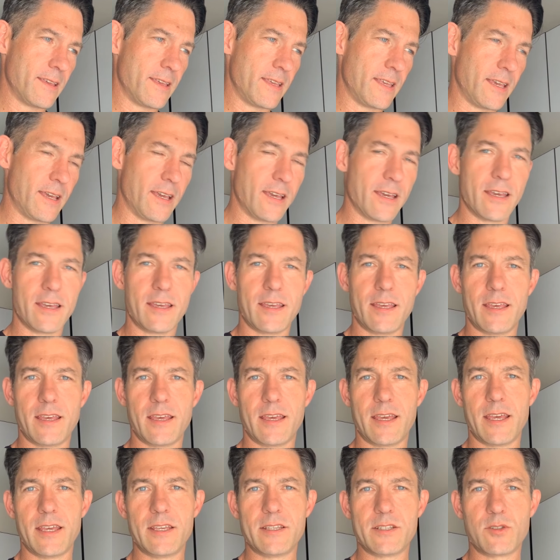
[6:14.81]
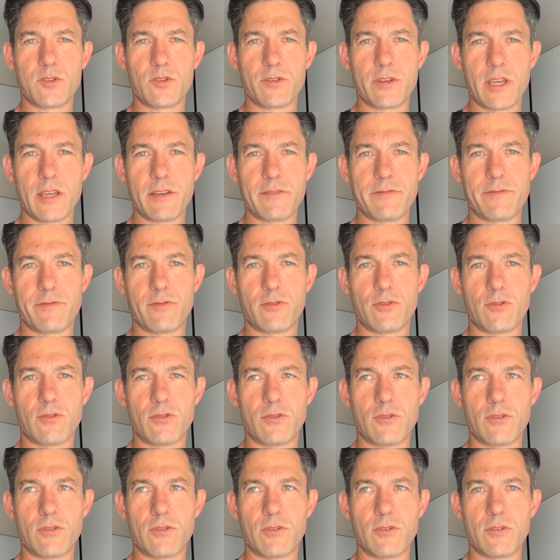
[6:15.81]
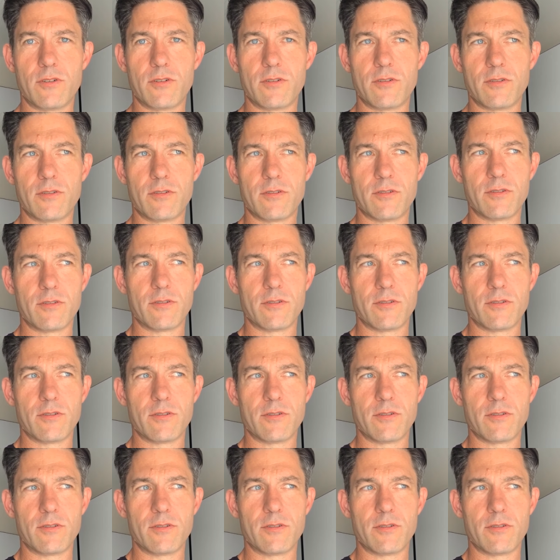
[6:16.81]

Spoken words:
yeah, he's looking for